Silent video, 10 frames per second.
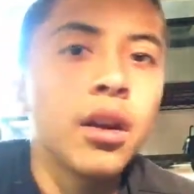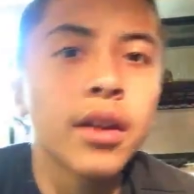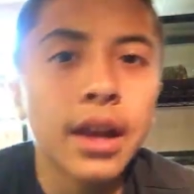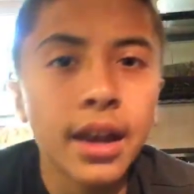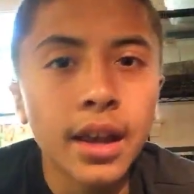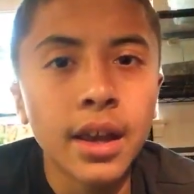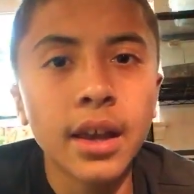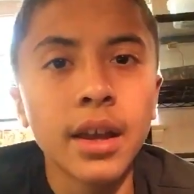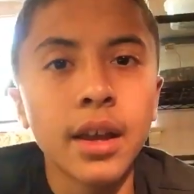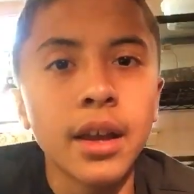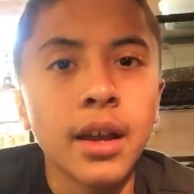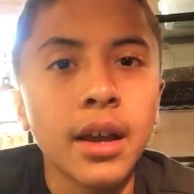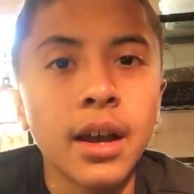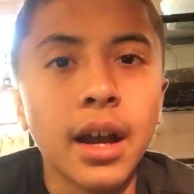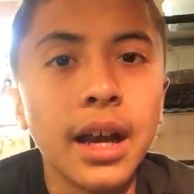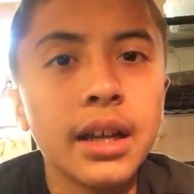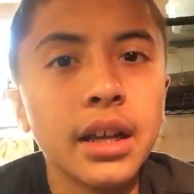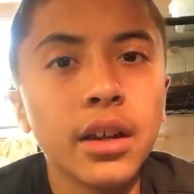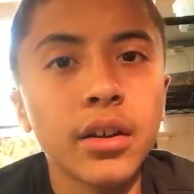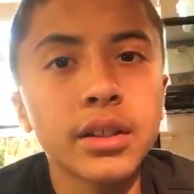Okay. I
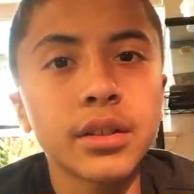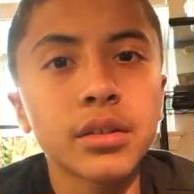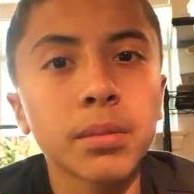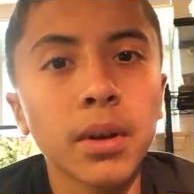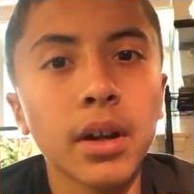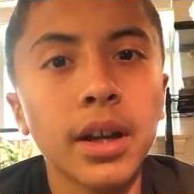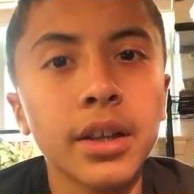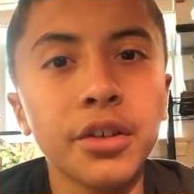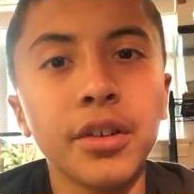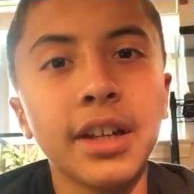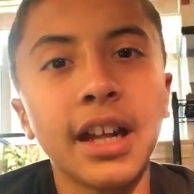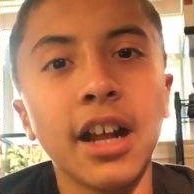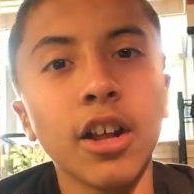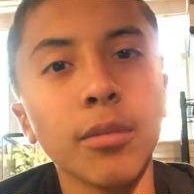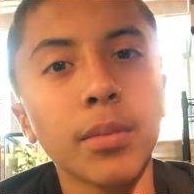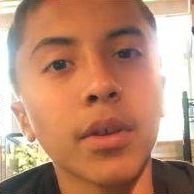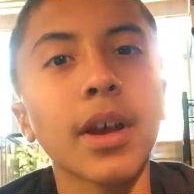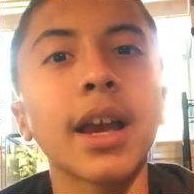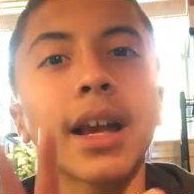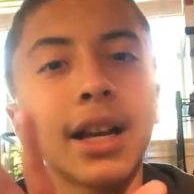didn't notice he was worried. You need help.
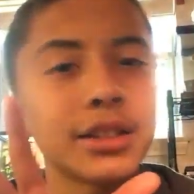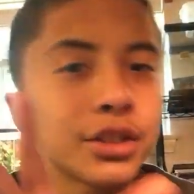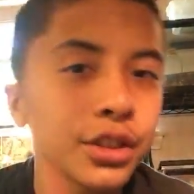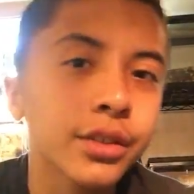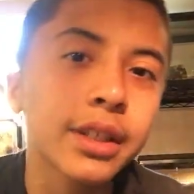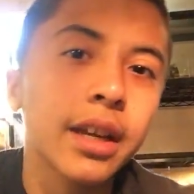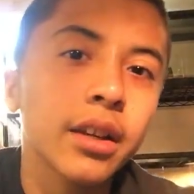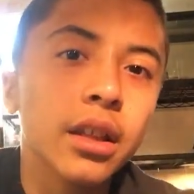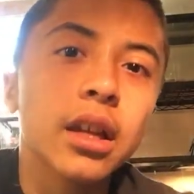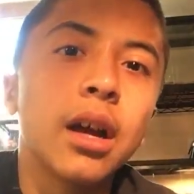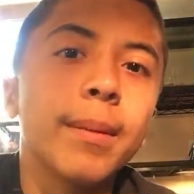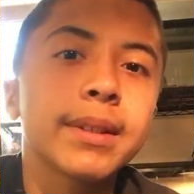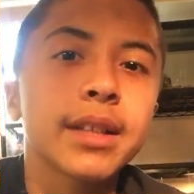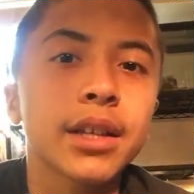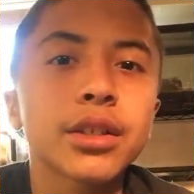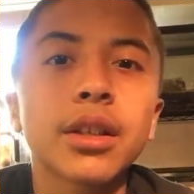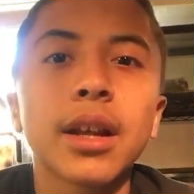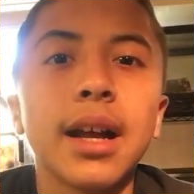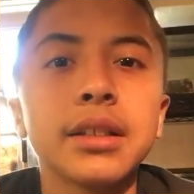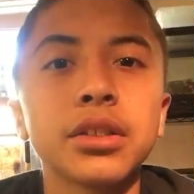Okay, guys, chill down in the comment section,
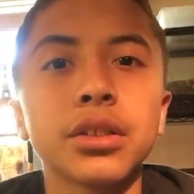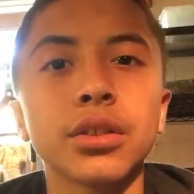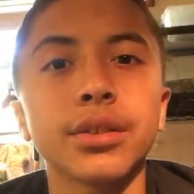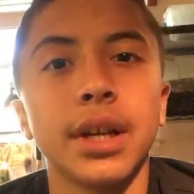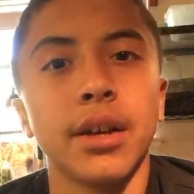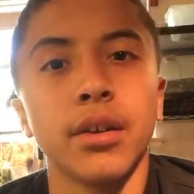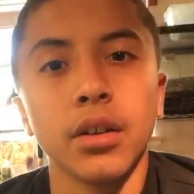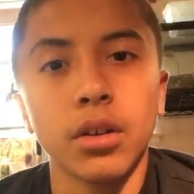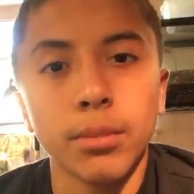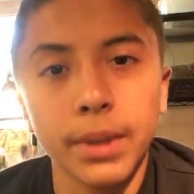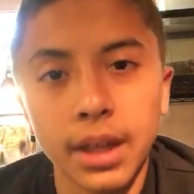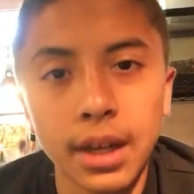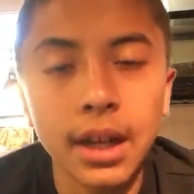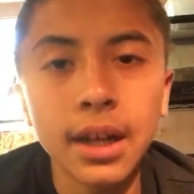guys. Chill down a little bit.